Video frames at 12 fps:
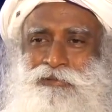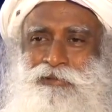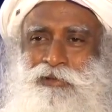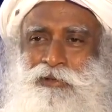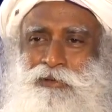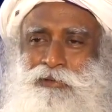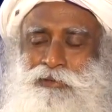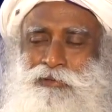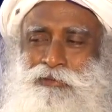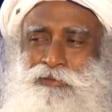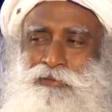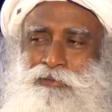So,
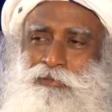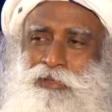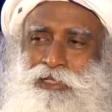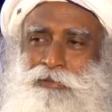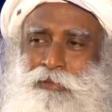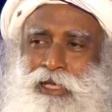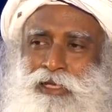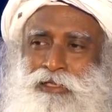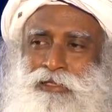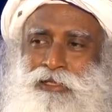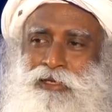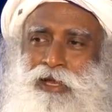please
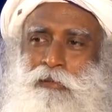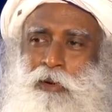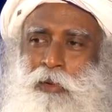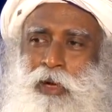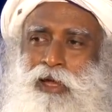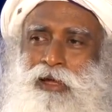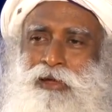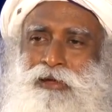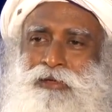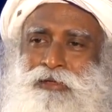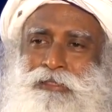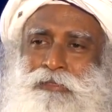manage the drama well,
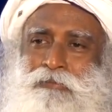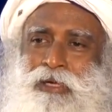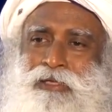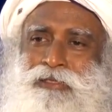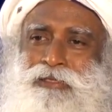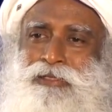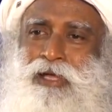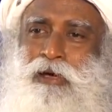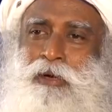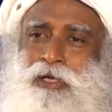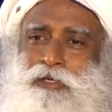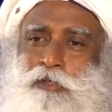make the
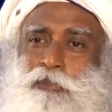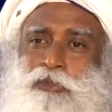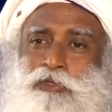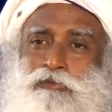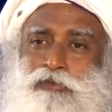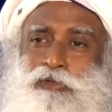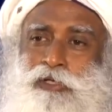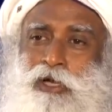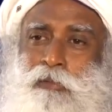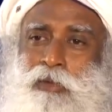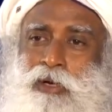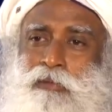drama into a beautiful
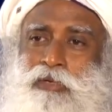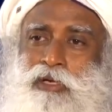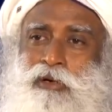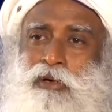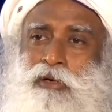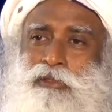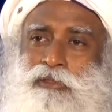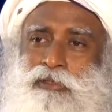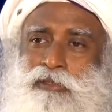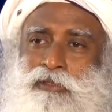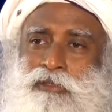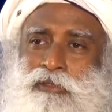drama
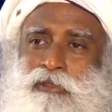because